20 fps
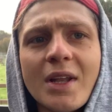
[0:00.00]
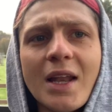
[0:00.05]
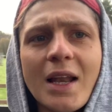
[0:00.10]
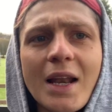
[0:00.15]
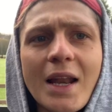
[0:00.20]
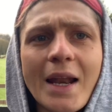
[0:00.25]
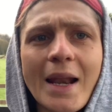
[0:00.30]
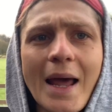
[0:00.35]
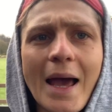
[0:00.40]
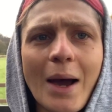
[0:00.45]

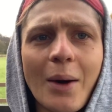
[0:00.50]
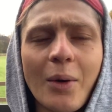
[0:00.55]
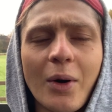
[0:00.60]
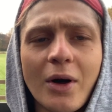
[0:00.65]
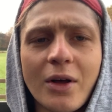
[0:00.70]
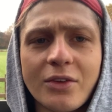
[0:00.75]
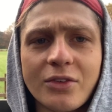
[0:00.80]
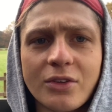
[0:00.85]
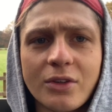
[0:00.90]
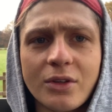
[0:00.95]
Nearly an hour
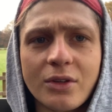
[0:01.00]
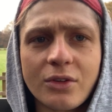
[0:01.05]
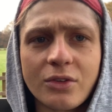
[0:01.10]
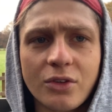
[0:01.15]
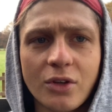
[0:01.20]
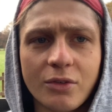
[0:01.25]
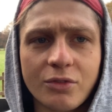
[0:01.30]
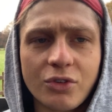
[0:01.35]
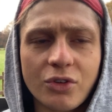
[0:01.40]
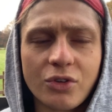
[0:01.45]
hustle,
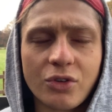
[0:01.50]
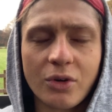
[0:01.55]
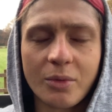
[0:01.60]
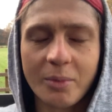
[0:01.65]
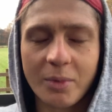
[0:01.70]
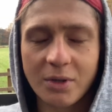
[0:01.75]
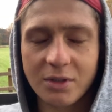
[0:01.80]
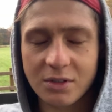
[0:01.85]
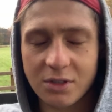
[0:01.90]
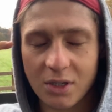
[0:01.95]
so I've just got
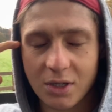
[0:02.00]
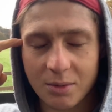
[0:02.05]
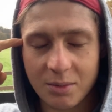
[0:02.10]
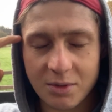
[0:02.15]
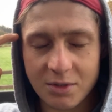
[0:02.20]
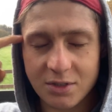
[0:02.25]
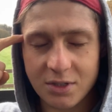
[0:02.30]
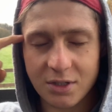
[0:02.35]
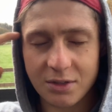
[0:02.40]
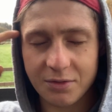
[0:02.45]
to get
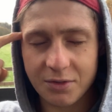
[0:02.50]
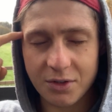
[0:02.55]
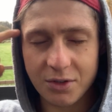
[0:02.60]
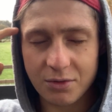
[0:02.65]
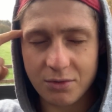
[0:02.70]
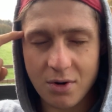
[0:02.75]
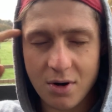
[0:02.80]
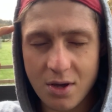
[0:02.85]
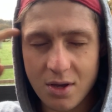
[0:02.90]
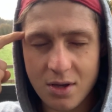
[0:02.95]
myself in the
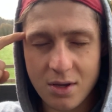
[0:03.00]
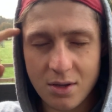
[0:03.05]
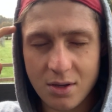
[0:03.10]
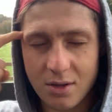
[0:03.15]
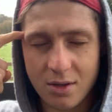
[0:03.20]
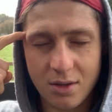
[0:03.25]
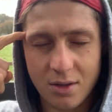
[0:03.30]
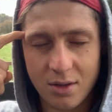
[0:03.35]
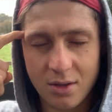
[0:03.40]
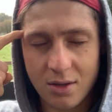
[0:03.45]
right.
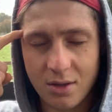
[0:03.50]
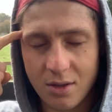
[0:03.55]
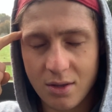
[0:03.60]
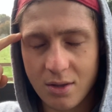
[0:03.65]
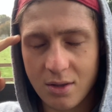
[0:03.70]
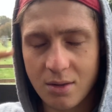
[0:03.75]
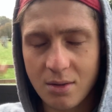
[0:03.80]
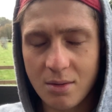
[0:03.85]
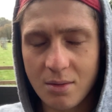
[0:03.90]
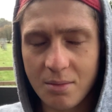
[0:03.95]

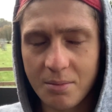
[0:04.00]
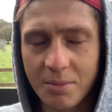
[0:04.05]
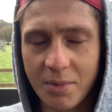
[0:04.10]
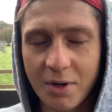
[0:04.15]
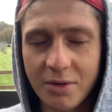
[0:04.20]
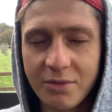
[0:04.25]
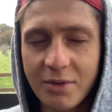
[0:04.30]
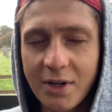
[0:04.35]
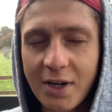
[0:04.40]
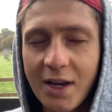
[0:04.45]
But
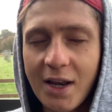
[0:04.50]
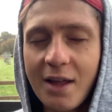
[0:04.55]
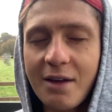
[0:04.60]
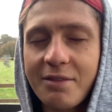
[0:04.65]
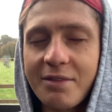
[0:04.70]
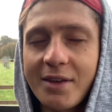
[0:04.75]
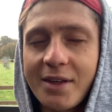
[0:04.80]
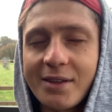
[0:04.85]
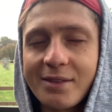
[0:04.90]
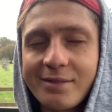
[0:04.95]
I really
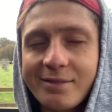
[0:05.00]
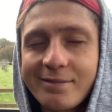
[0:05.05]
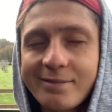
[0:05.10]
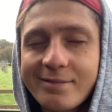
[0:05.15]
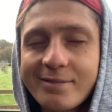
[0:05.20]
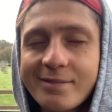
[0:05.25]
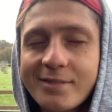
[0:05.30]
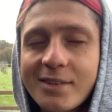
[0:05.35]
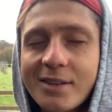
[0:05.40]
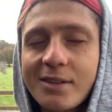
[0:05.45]
love it.
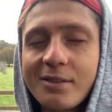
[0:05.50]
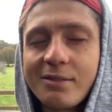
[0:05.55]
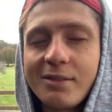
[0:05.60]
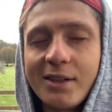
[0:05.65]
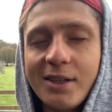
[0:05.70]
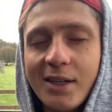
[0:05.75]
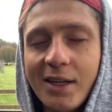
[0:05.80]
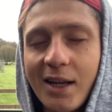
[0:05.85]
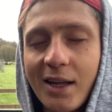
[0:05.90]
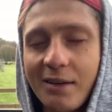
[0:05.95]
I
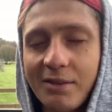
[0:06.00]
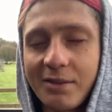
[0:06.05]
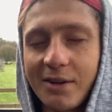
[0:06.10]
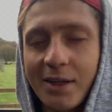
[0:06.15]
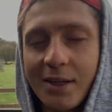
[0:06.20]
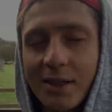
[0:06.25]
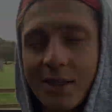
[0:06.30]
really love it.